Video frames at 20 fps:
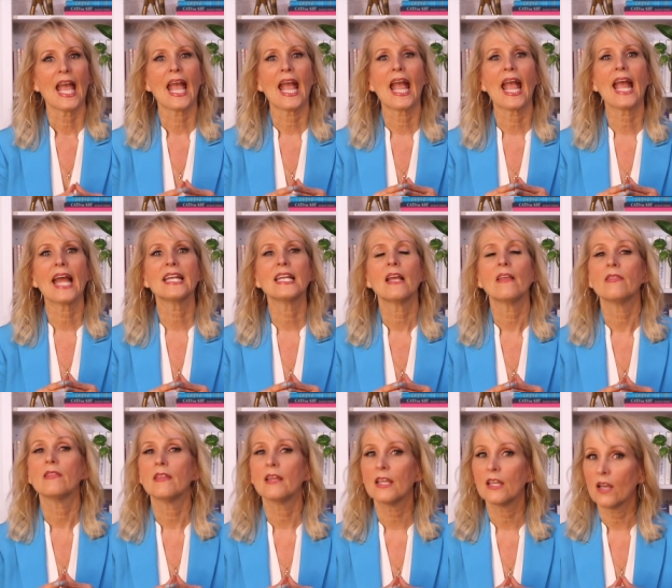And
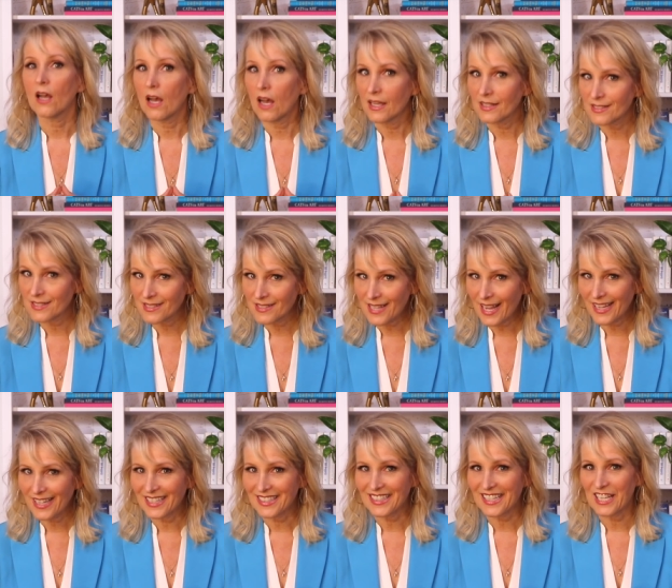the
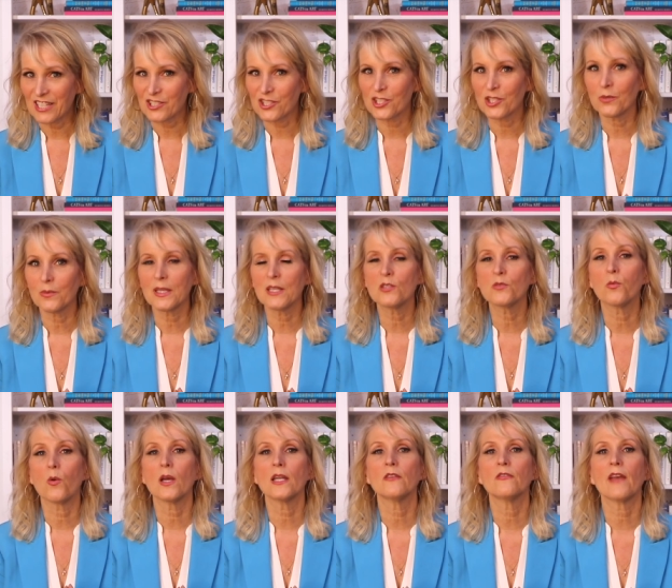second issue is
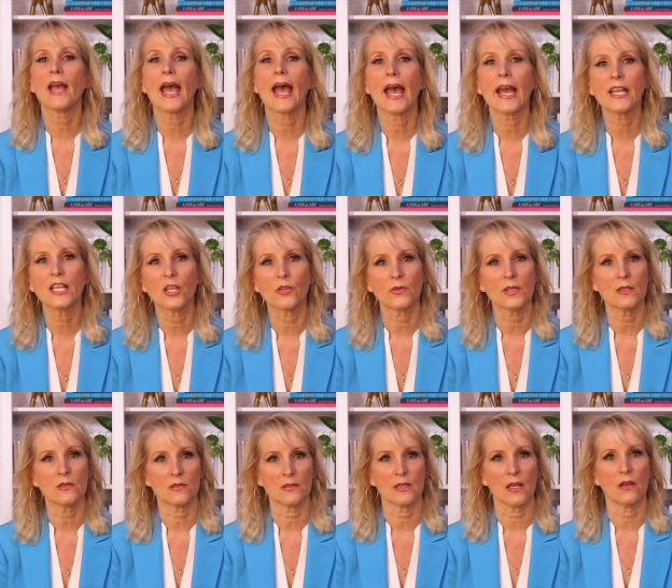one of
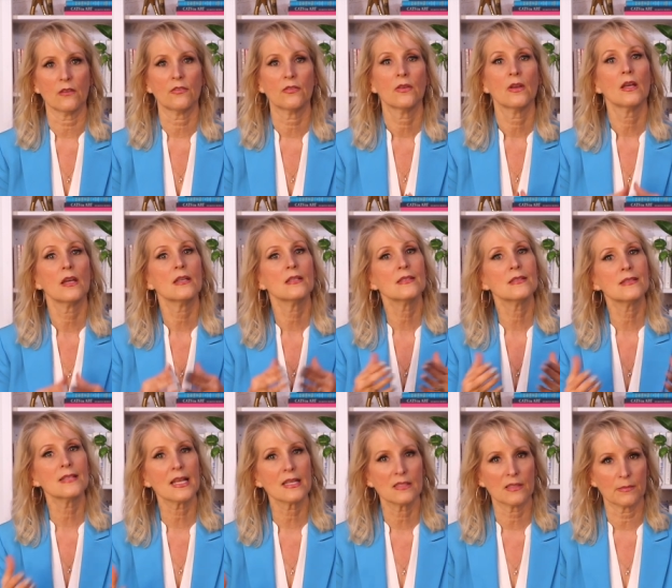accurate
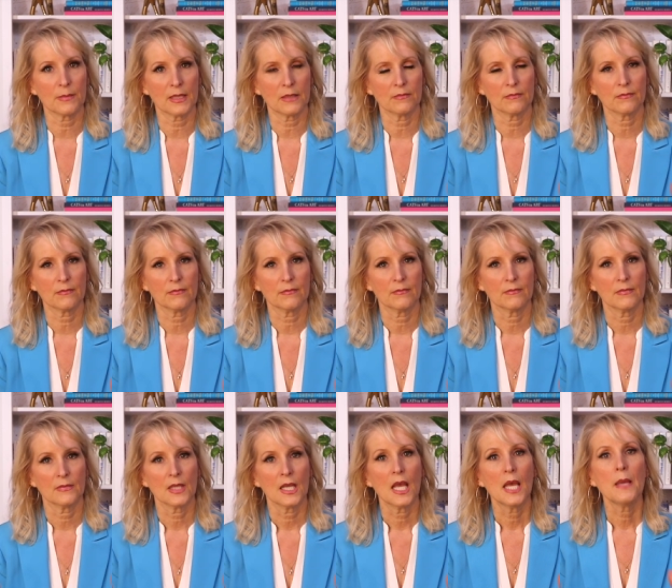self-assessment.
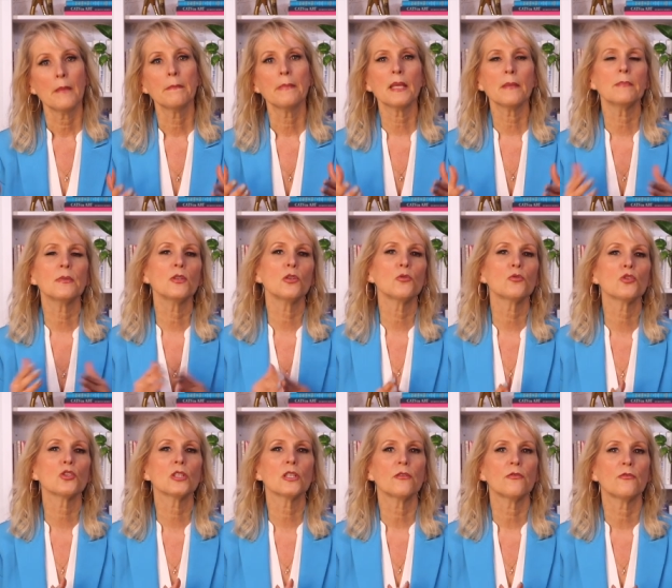People
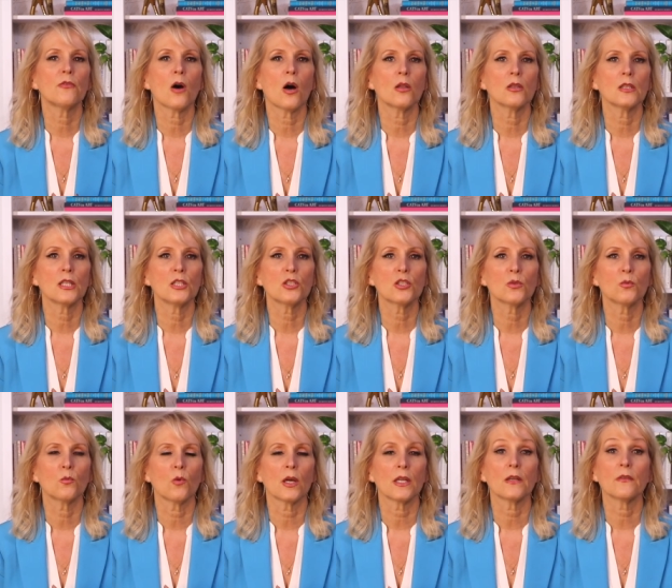usually fall into
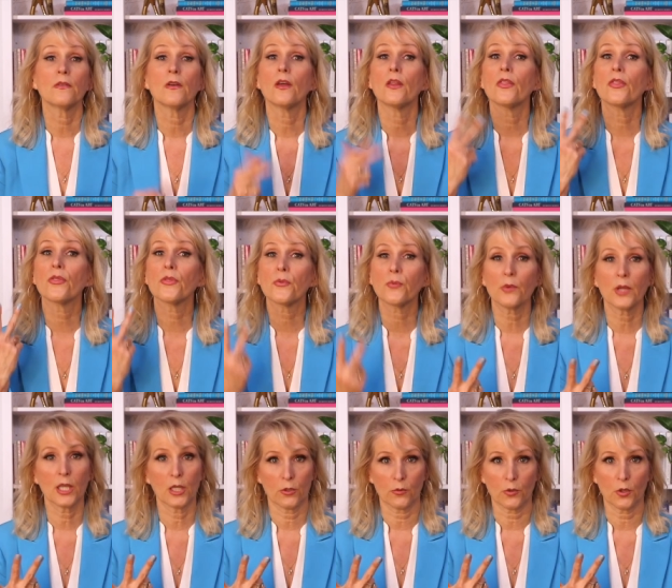one of
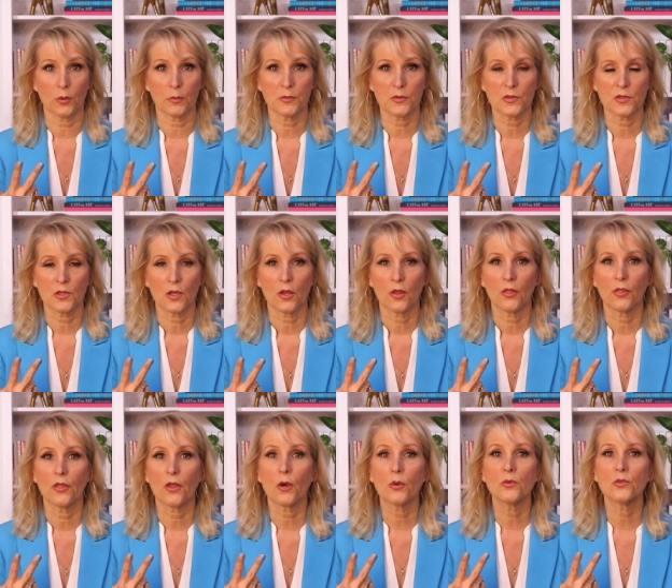three groups:
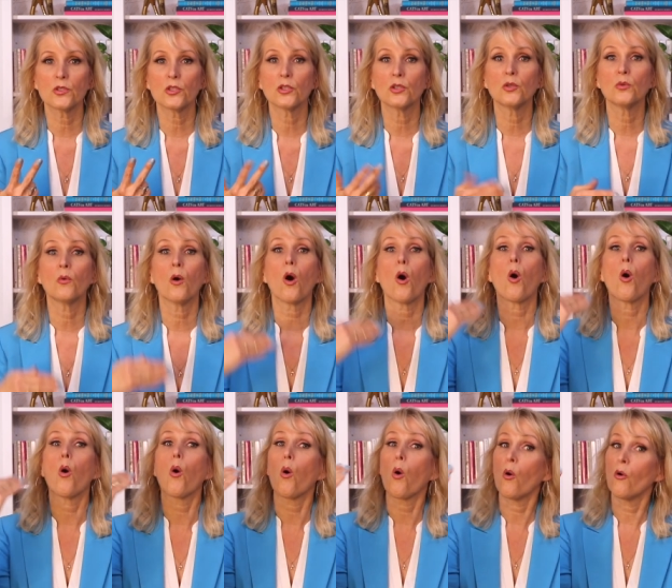those who
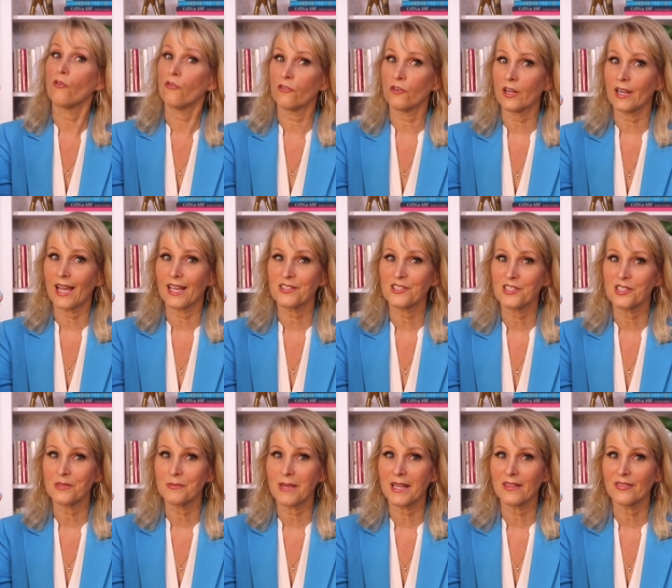
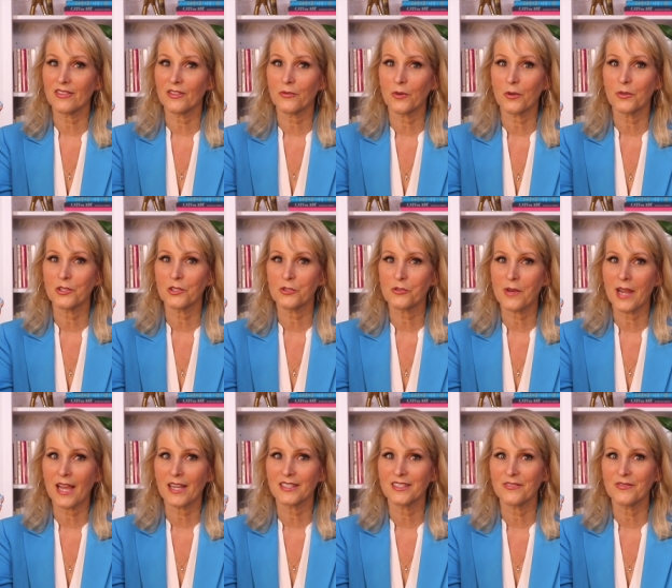overestimate their own
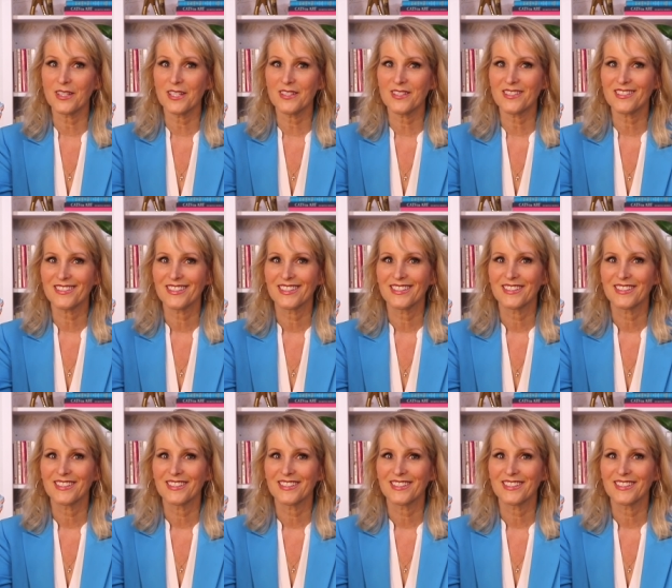attractiveness,